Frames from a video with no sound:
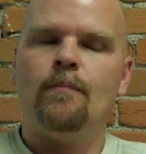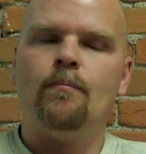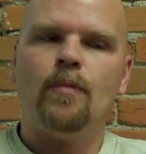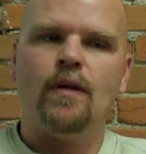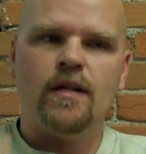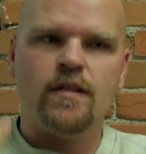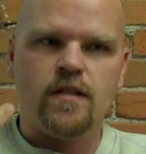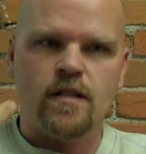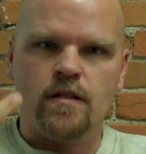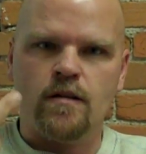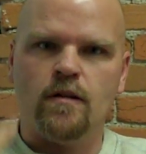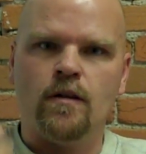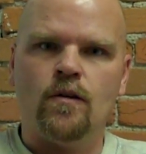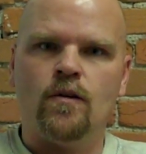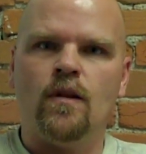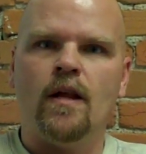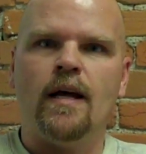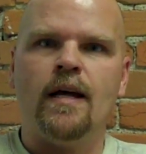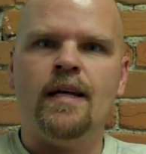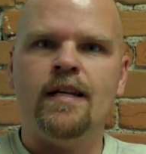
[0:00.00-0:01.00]
Plus, it's a
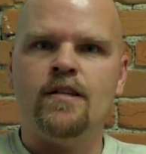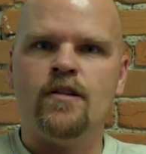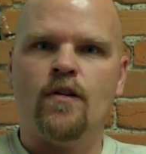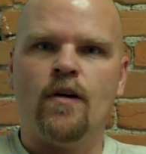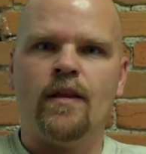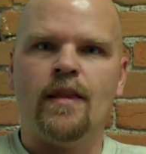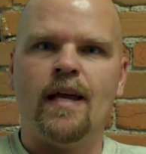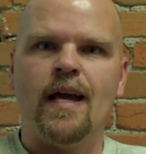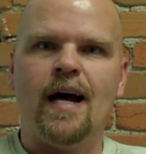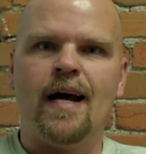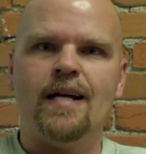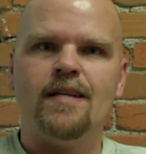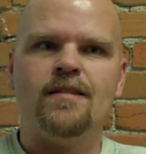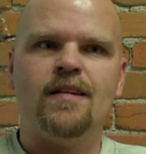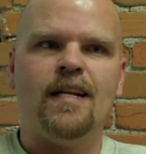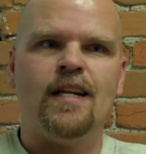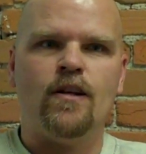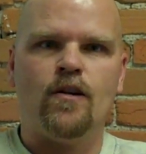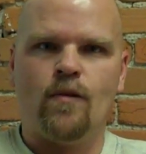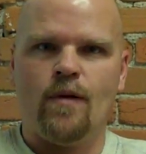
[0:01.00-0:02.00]
little easier on the eyes,
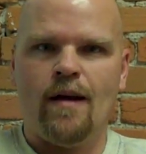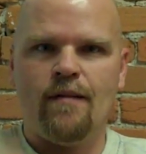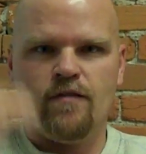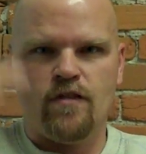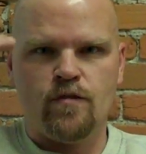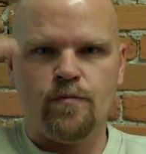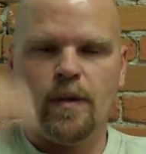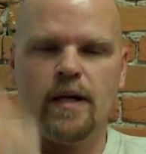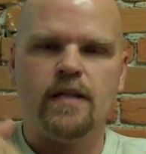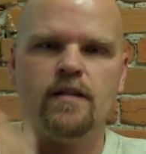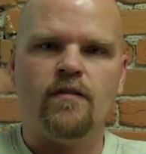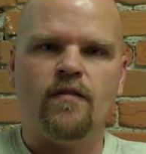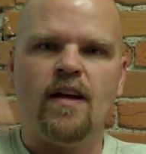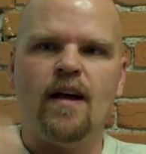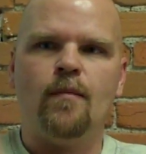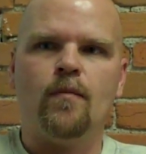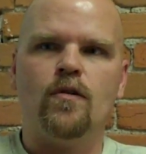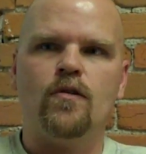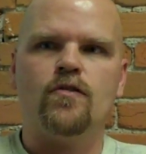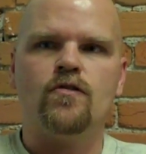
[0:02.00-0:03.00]
and you don't have the spikes of
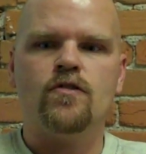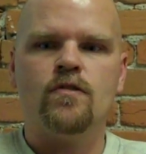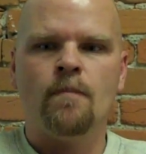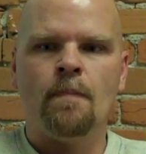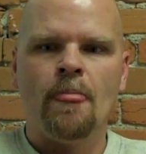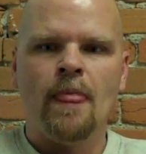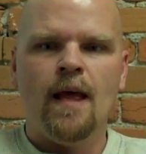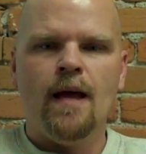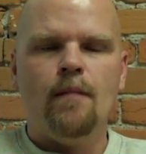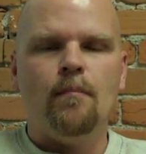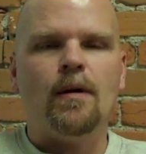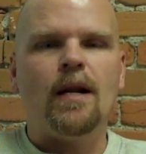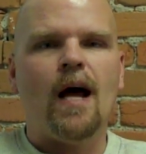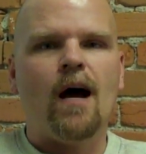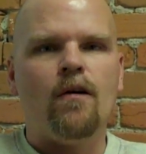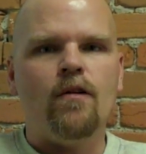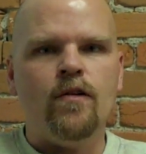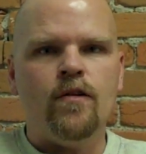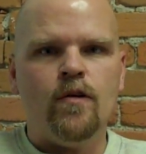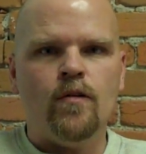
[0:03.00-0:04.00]
chemicals. But
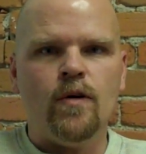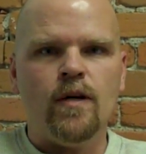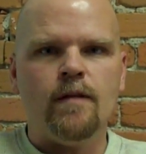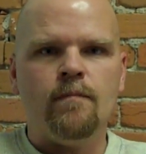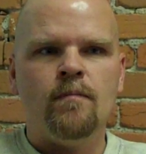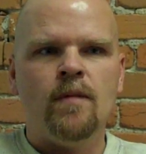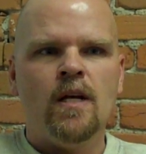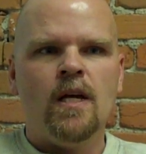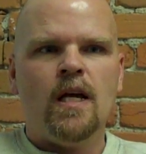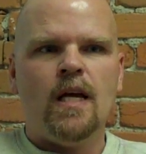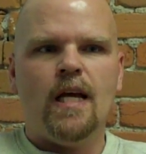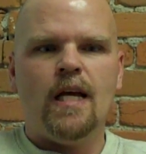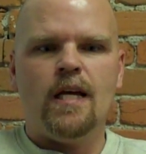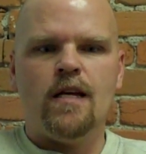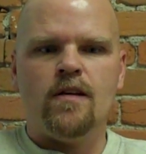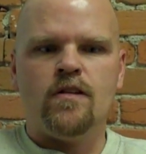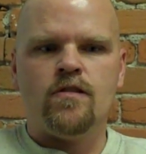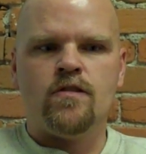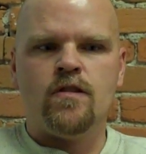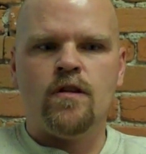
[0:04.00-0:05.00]
how you do it
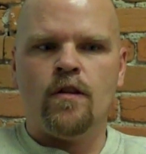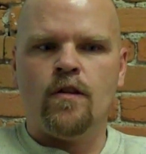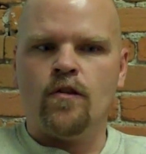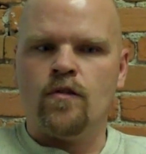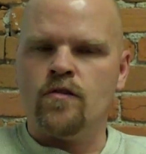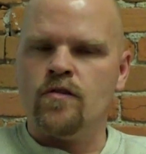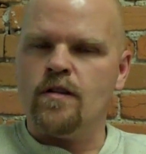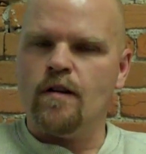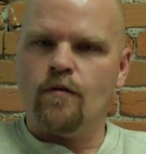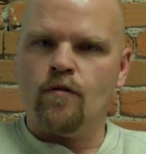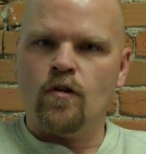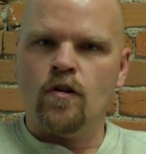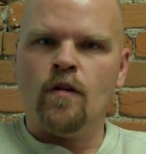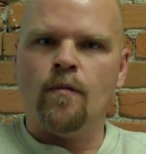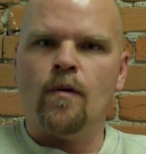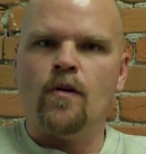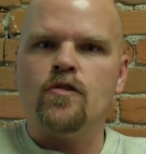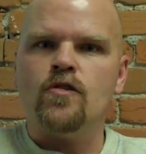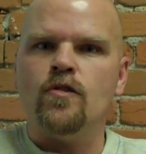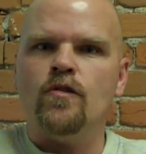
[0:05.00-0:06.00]
is there are several
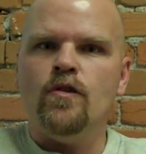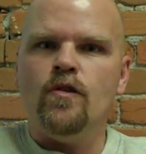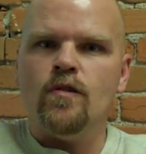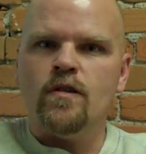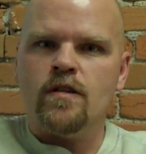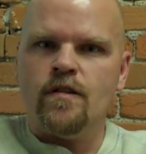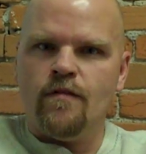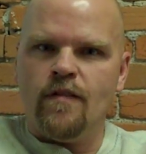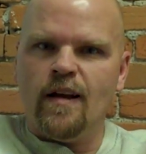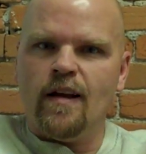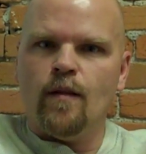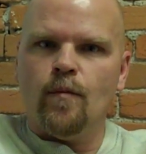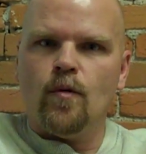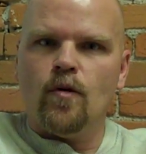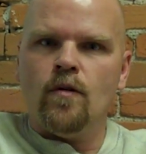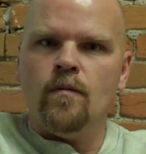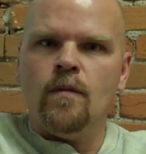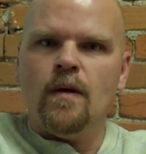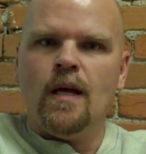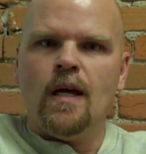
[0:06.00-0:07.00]
commercial units
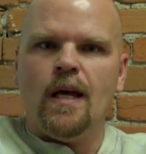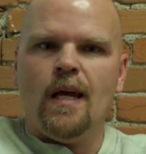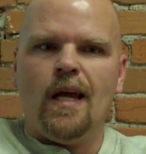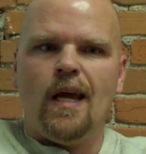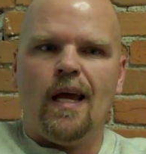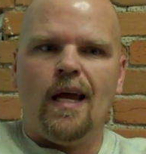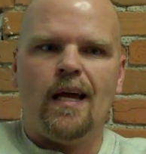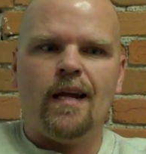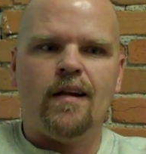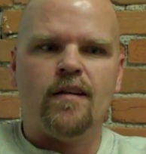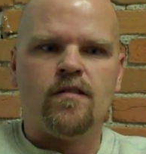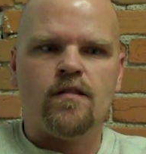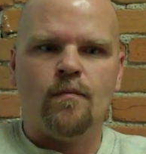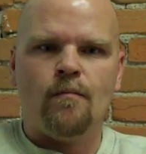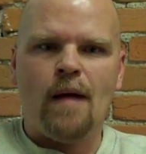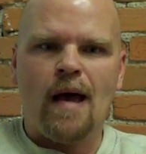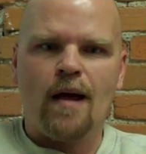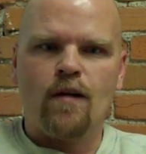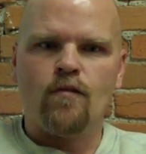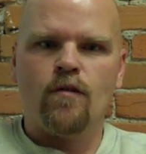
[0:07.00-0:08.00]
available, and it's a
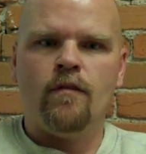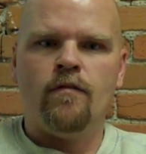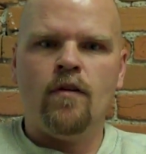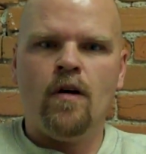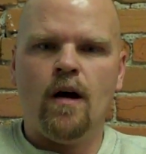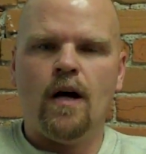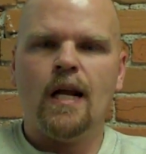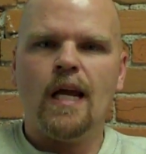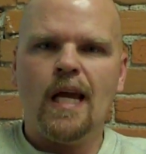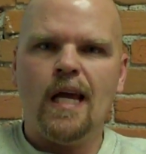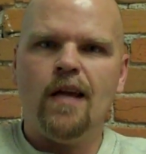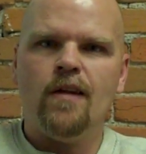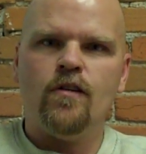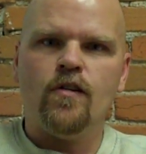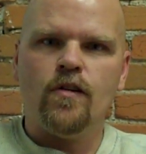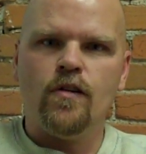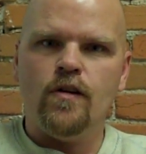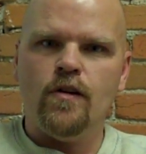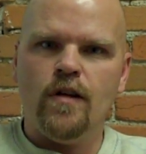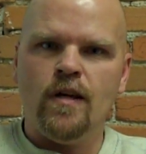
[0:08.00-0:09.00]
matter of cutting
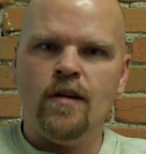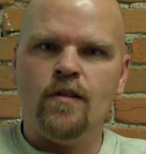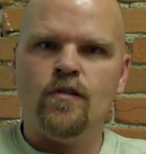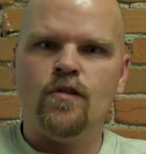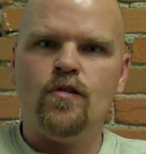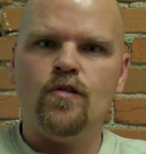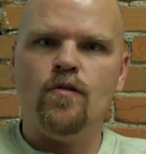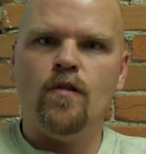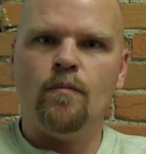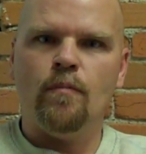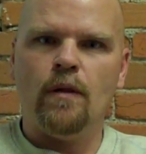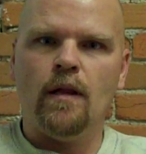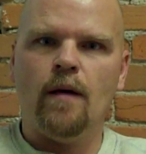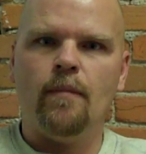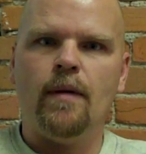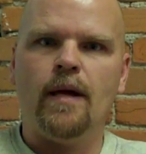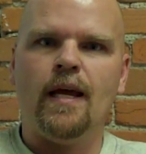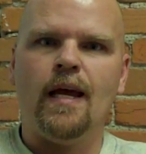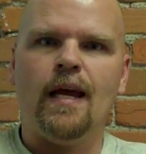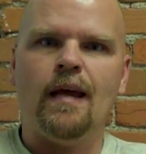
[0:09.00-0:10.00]
into the
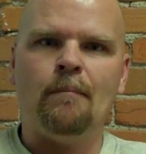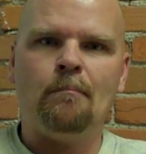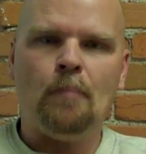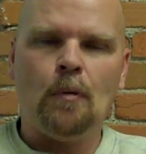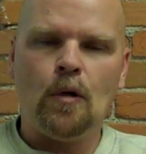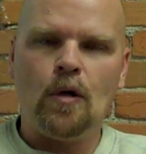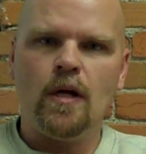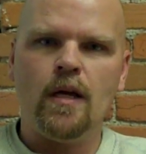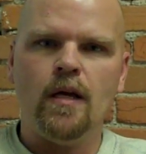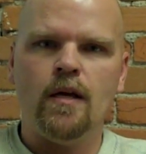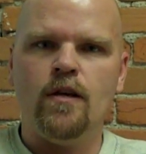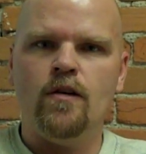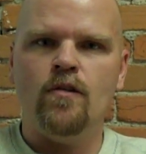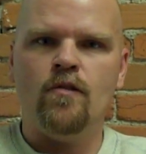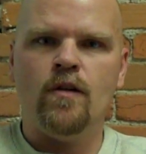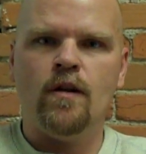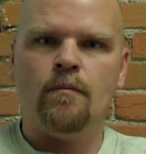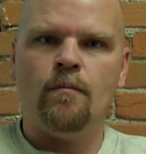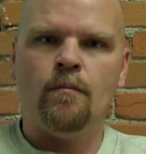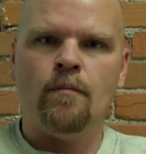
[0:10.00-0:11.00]
plumbing and putting a
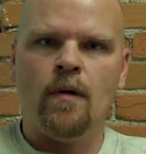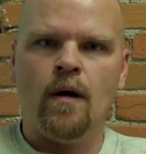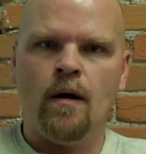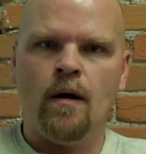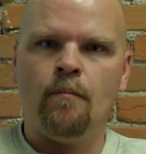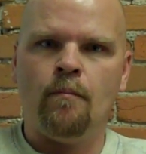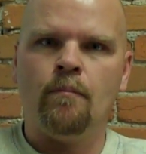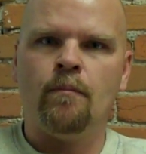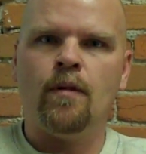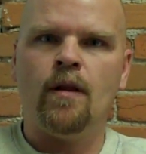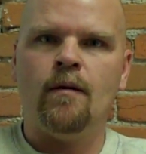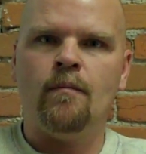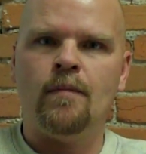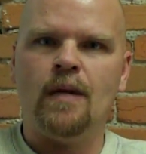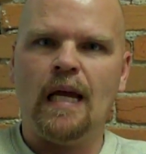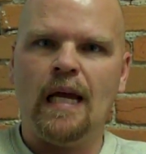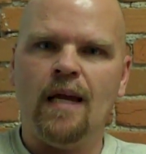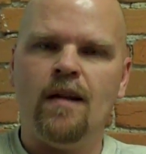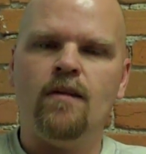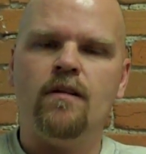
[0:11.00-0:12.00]
unit
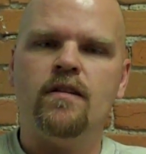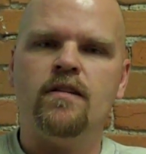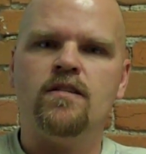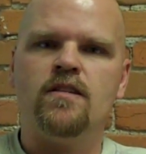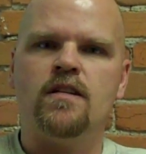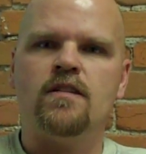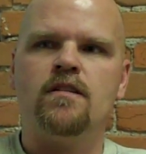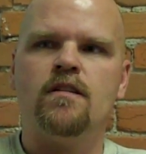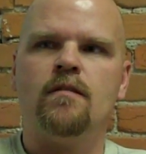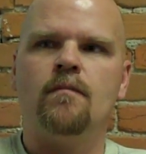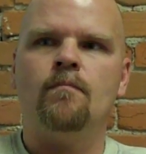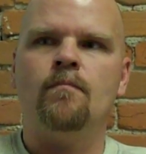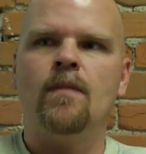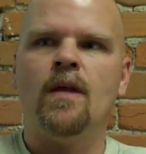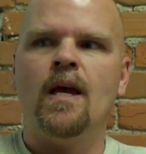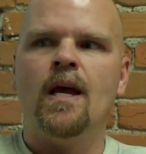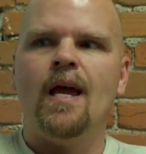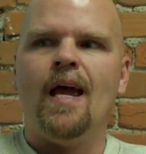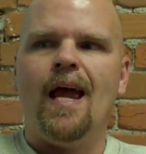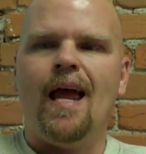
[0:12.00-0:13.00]
plumbed into the system,
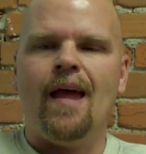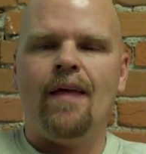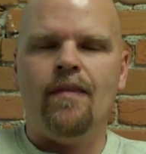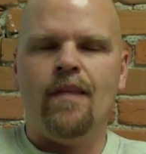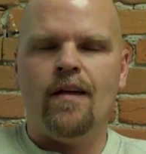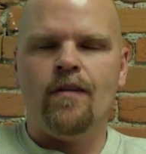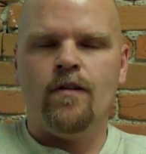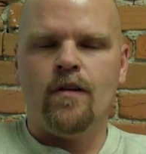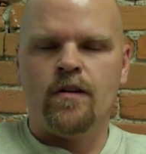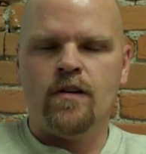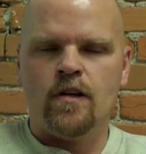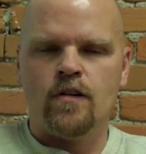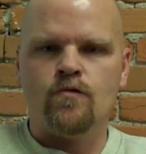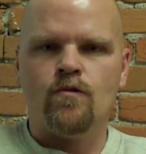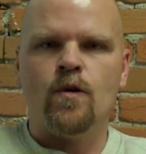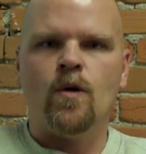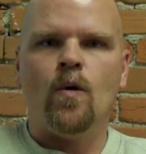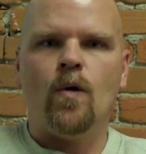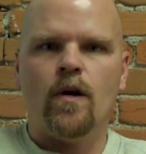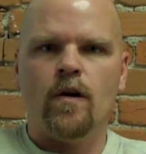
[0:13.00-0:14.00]
and then it does
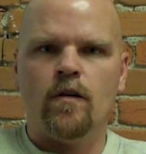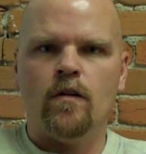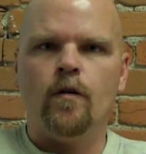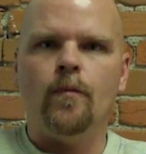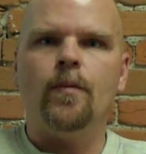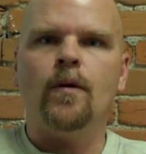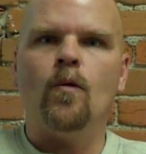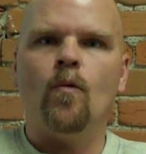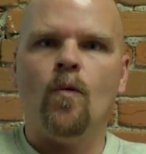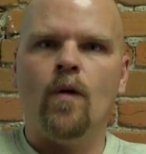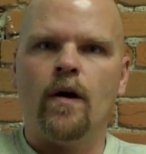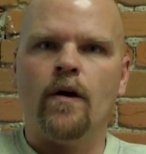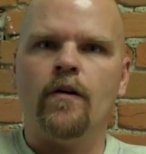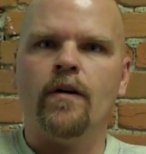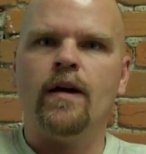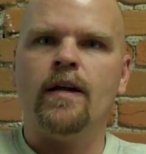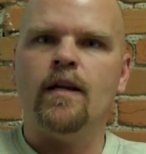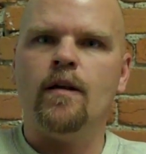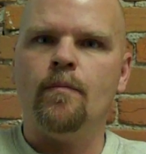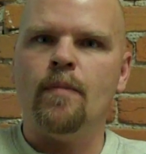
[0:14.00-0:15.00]
require a little bit of
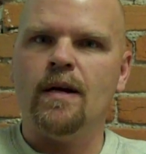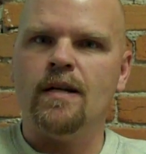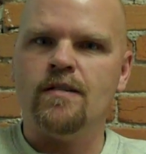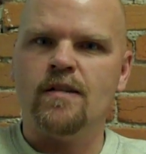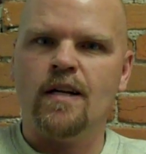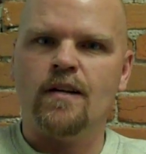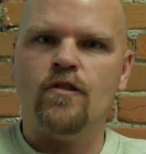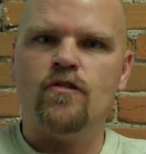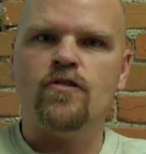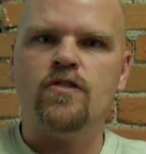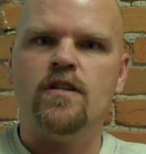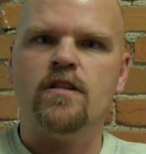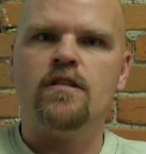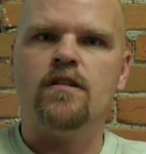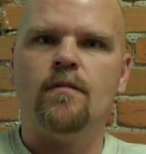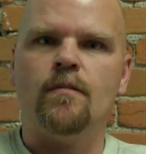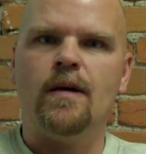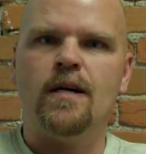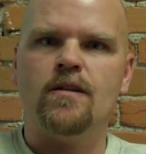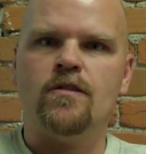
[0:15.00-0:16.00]
wiring. Depends on your
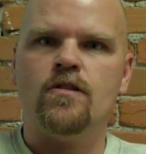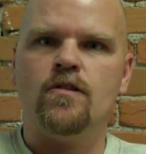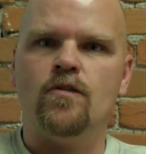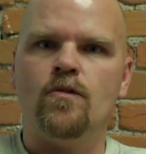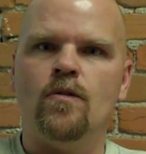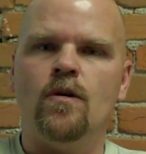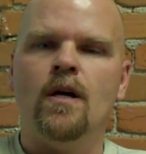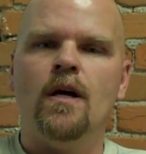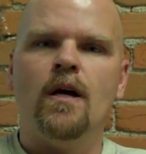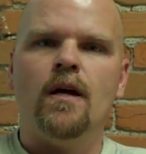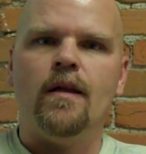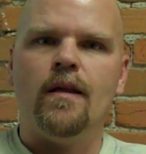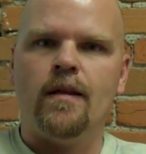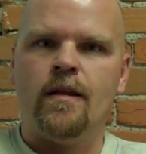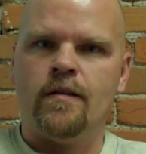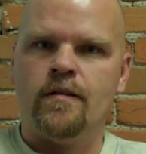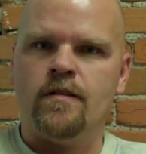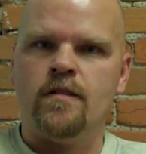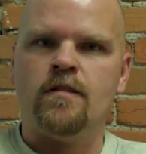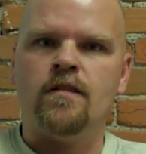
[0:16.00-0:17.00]
system as to
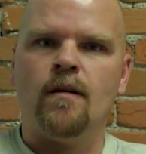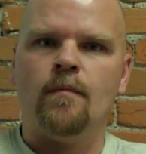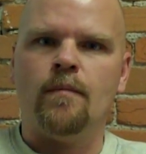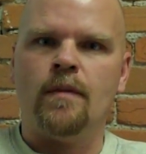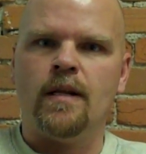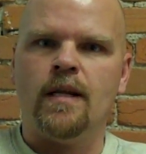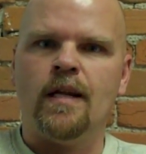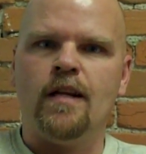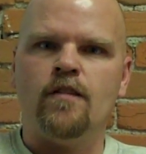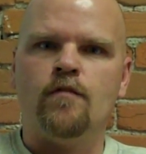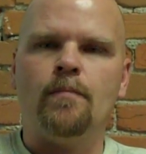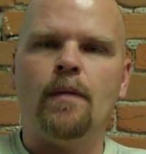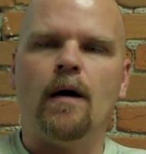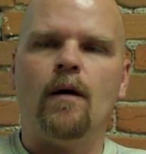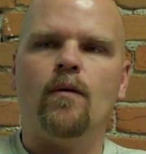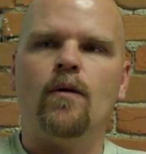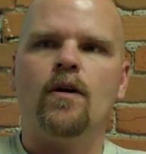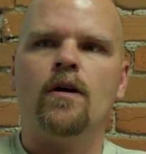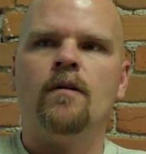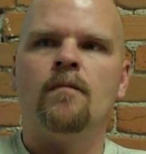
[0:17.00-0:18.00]
this is something that needs
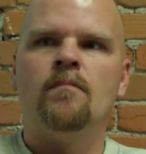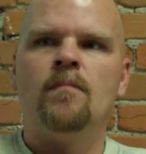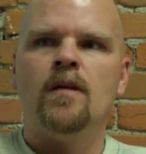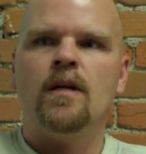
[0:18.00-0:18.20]
power.